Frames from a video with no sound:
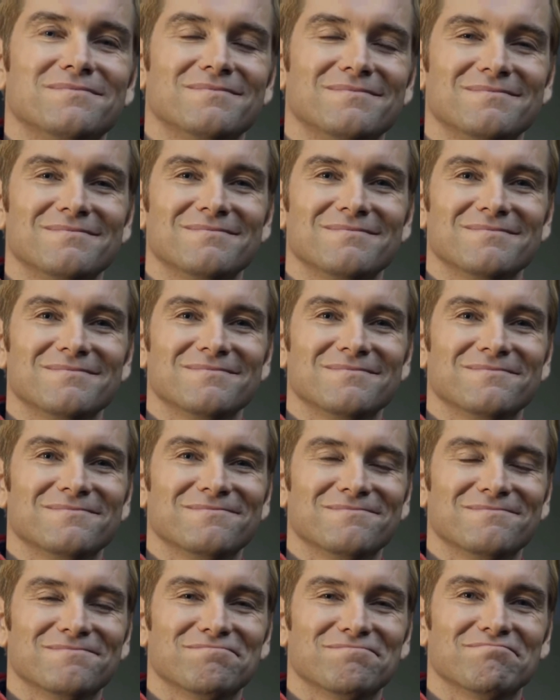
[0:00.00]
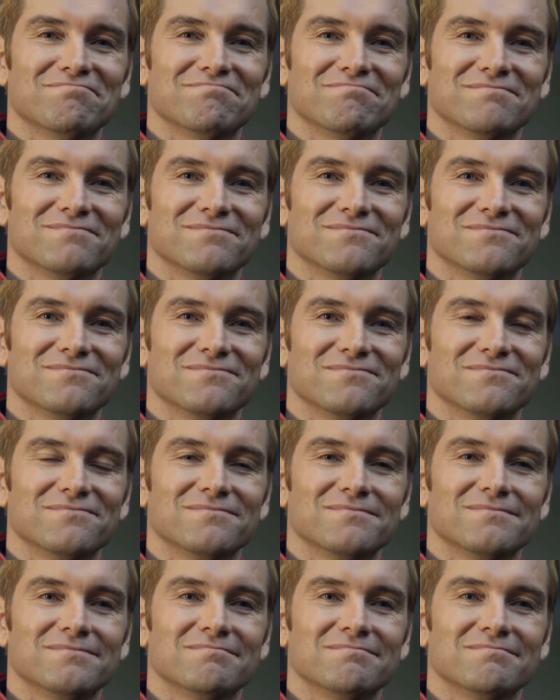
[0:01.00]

(no one is talking)